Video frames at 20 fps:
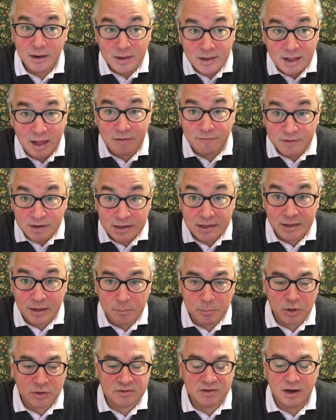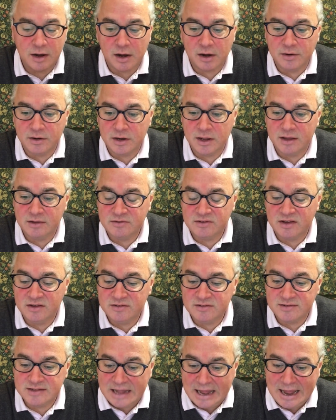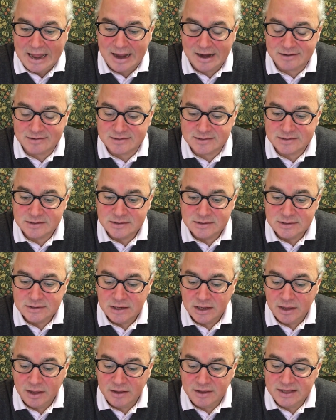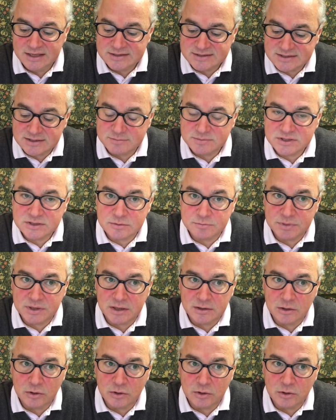loving libertarian as his dad. He seems to be a